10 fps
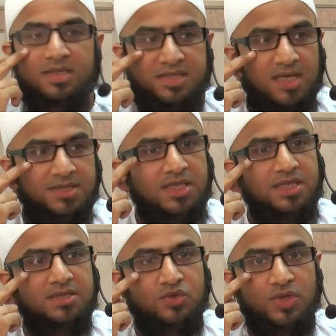
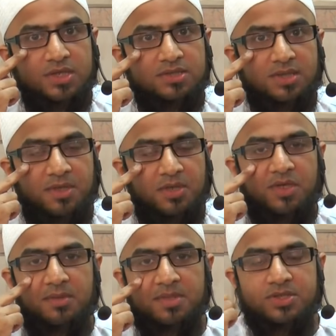in Sunan al-Tirmidhi
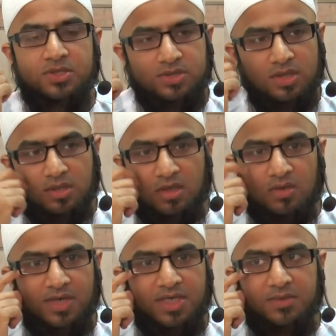where the Messenger
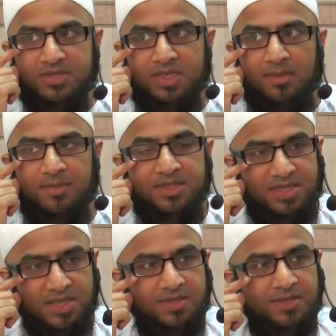sallallahu alayhi wasallam, he
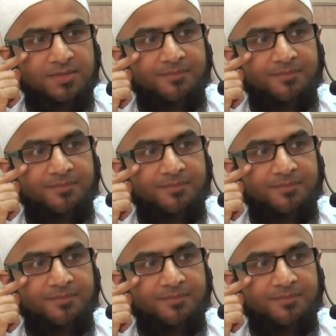said